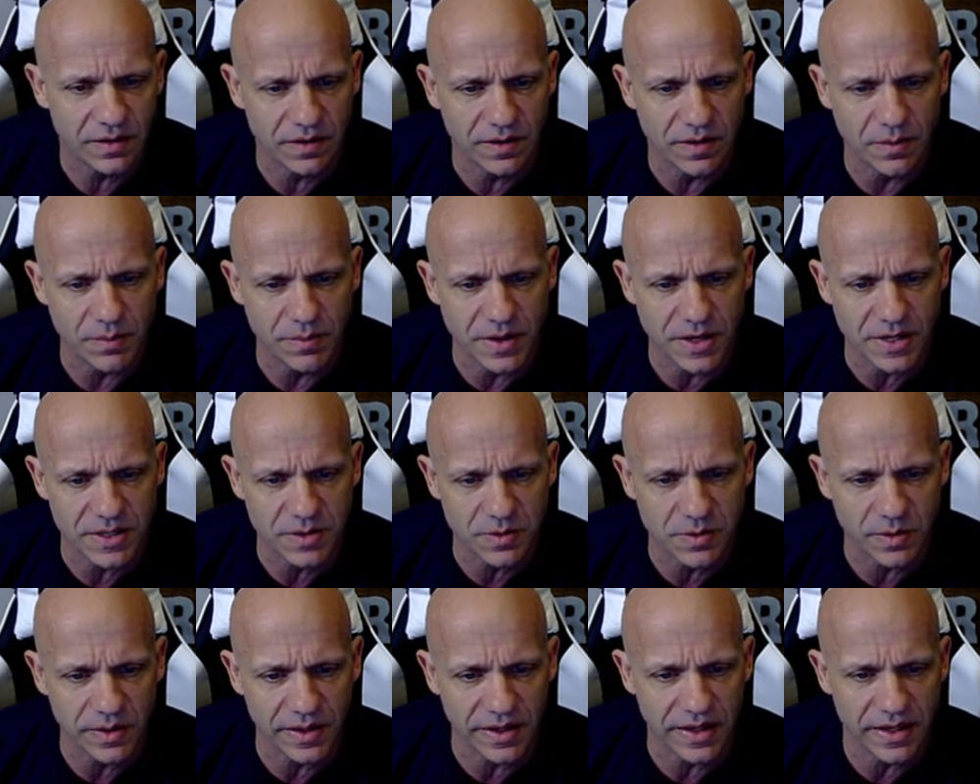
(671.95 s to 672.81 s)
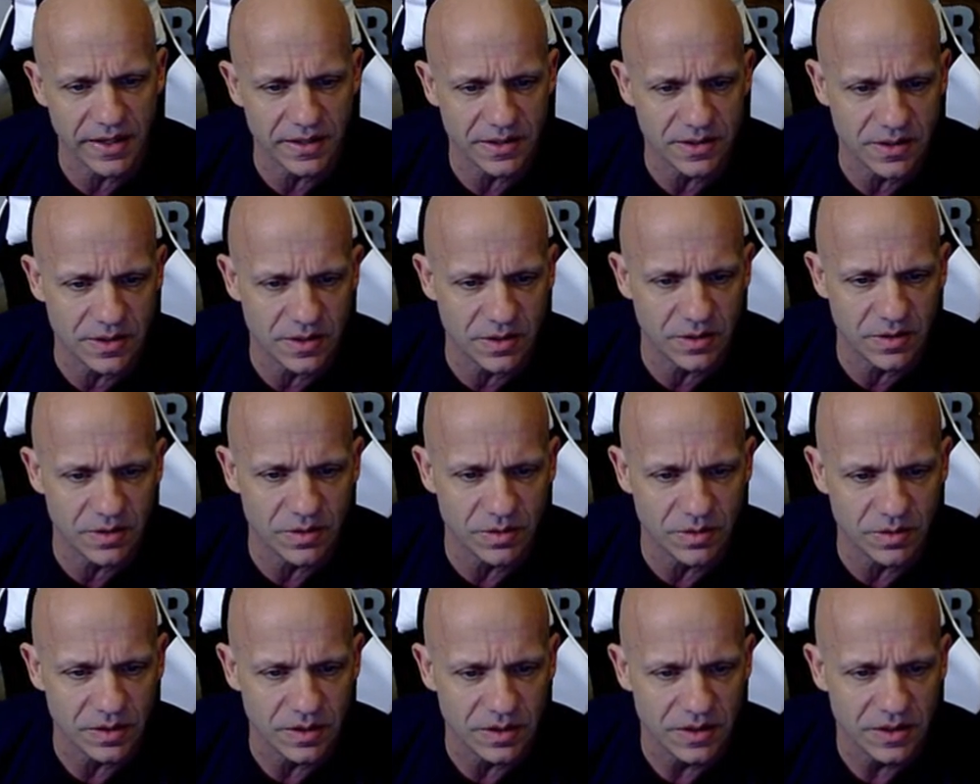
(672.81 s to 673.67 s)
the best way
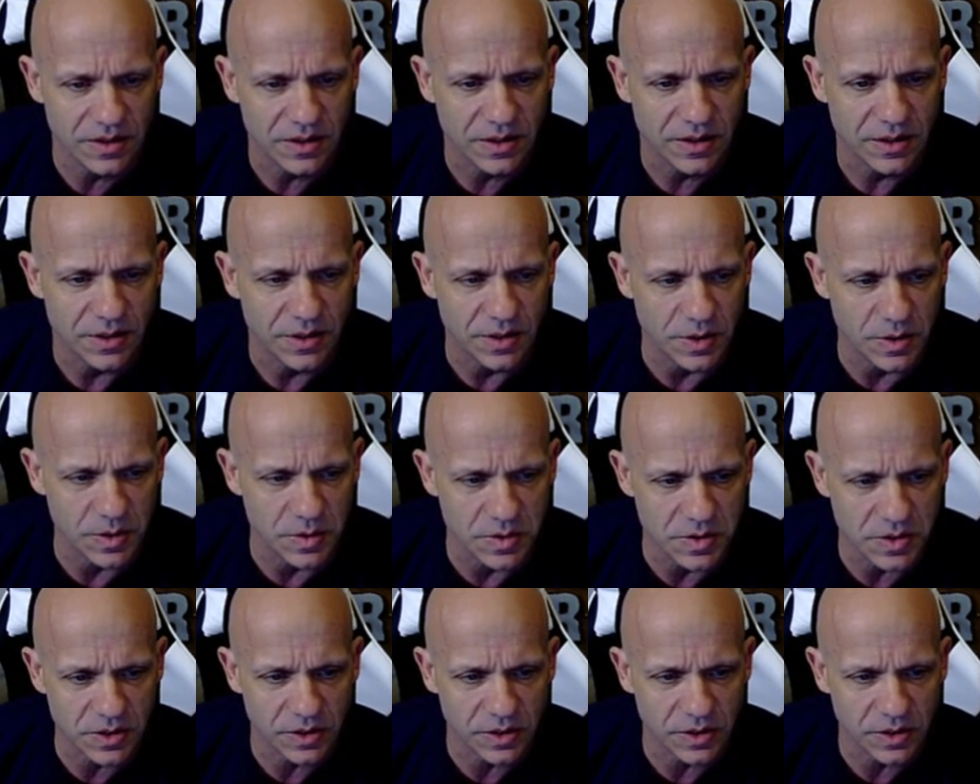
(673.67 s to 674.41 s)
to use